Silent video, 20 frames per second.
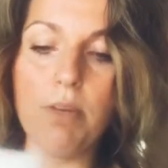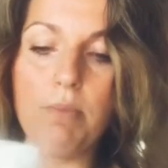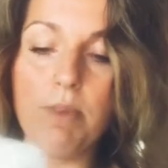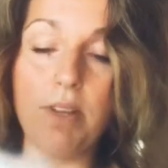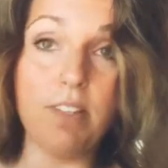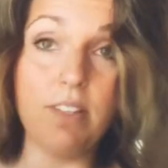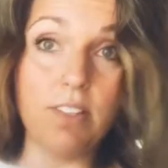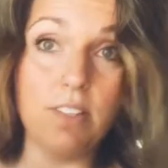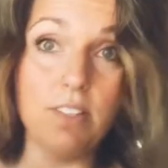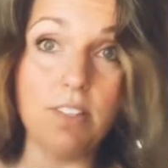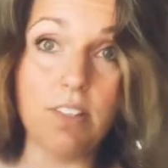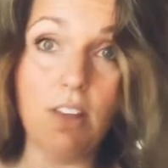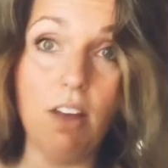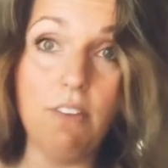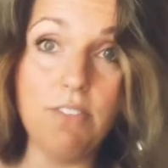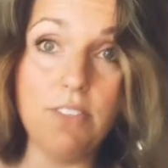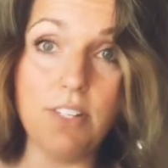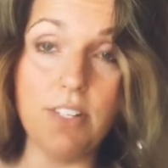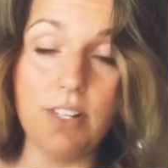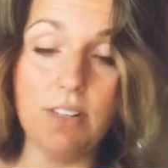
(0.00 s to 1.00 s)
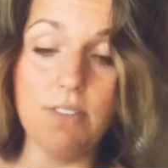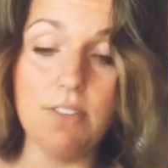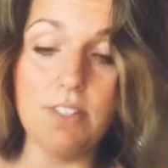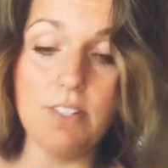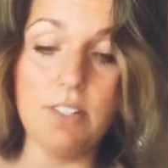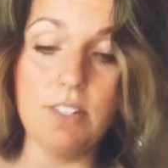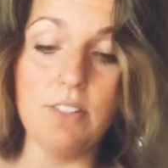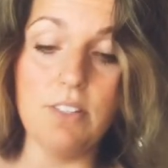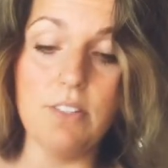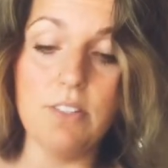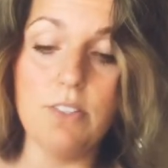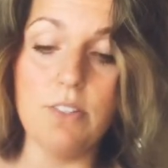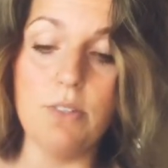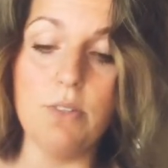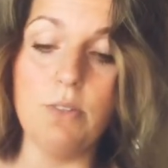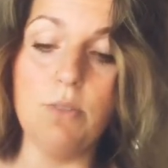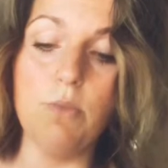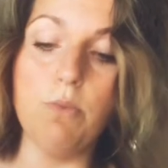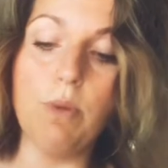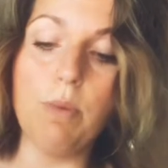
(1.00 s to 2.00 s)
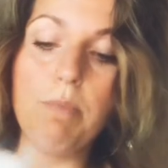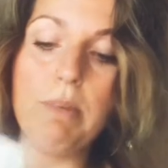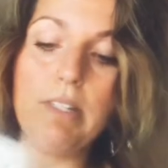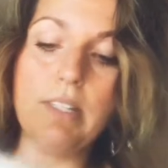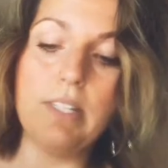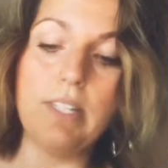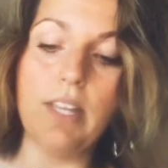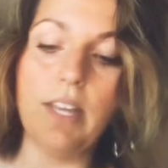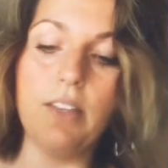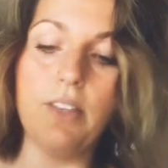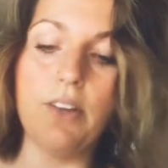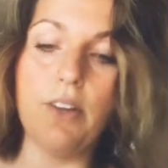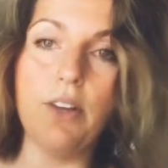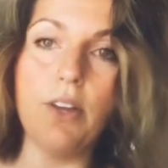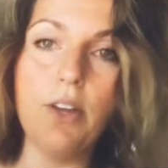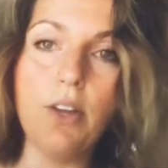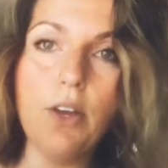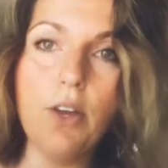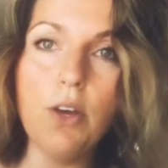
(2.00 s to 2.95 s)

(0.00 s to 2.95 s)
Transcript: because it's soft enough still to whip it together